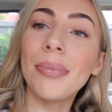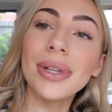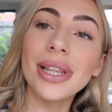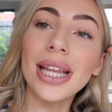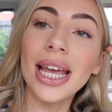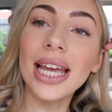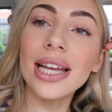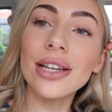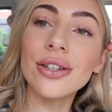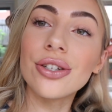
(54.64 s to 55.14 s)

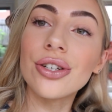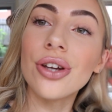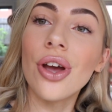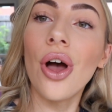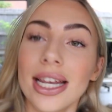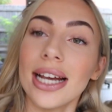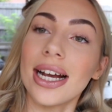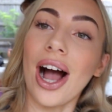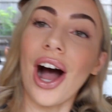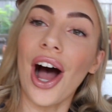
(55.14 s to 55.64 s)
bleach
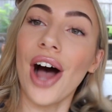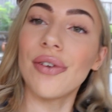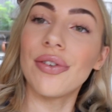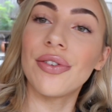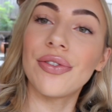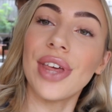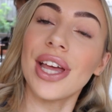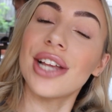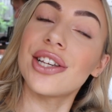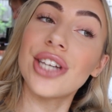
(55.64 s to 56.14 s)
like half
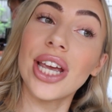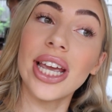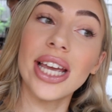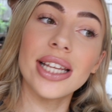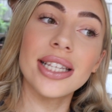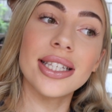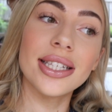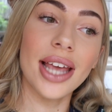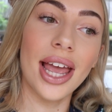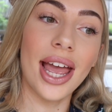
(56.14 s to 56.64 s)
of their
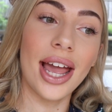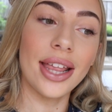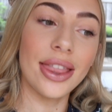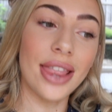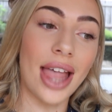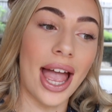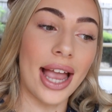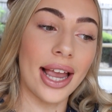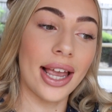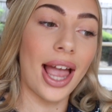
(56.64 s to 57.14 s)
jeans and
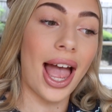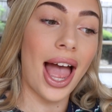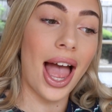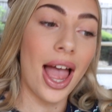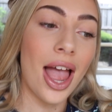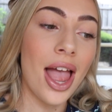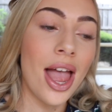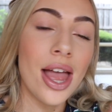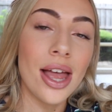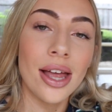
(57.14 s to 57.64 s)
like
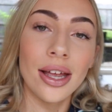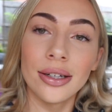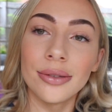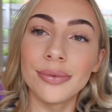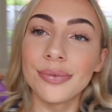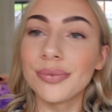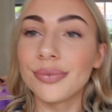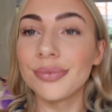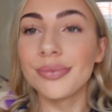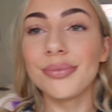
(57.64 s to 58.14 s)

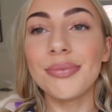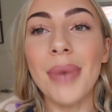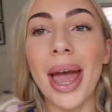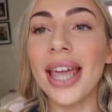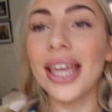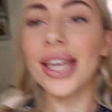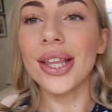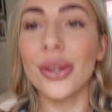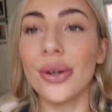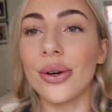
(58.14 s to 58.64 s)

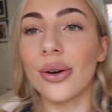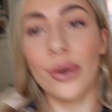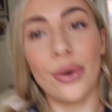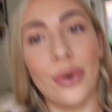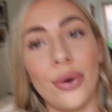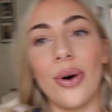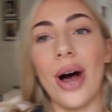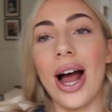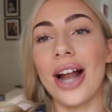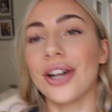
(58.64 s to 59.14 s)
make it look
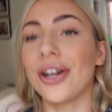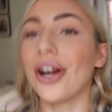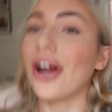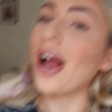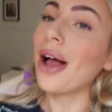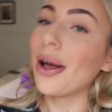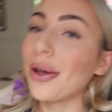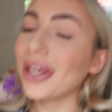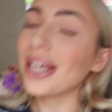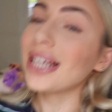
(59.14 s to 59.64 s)
cool. I don't know,
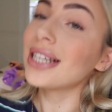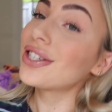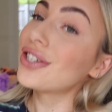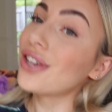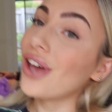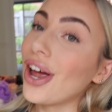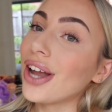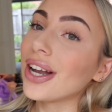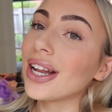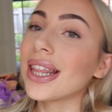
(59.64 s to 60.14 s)
I'll
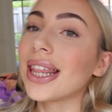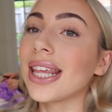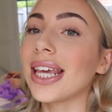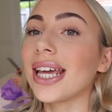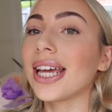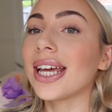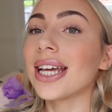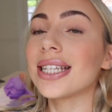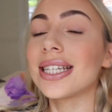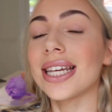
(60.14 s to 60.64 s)
insert
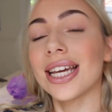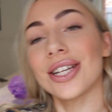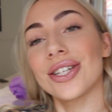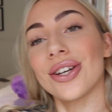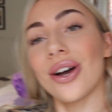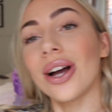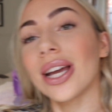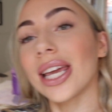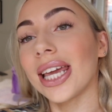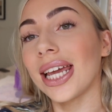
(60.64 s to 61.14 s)
the
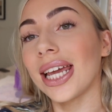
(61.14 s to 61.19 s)
TikTok